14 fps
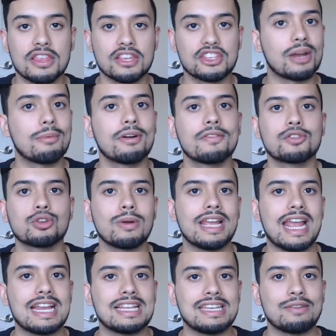The summer of
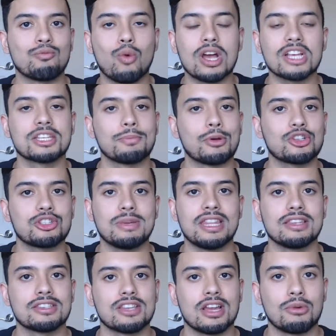2018 was supposed to be
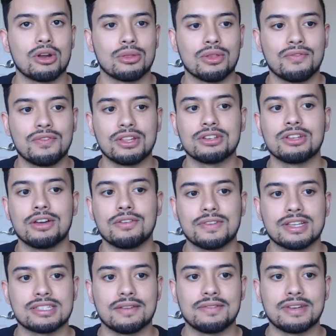the summer of the
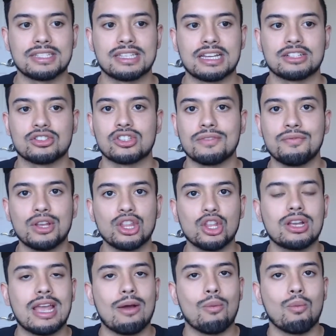Philadelphia 76ers. If we
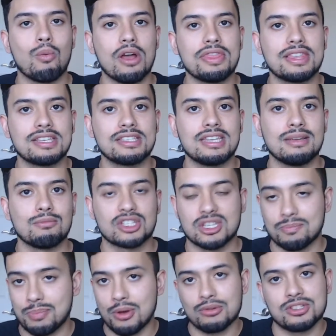look at what this team was
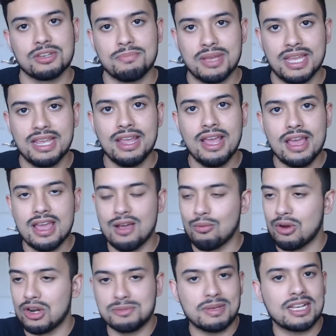supposed to be and
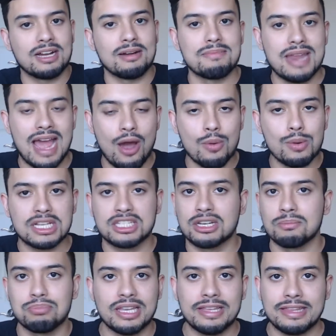what it's become now, it's
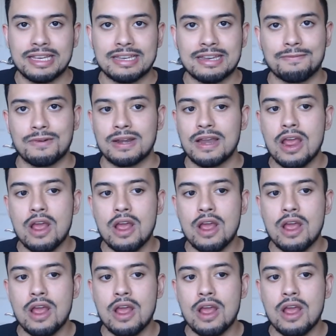completely different.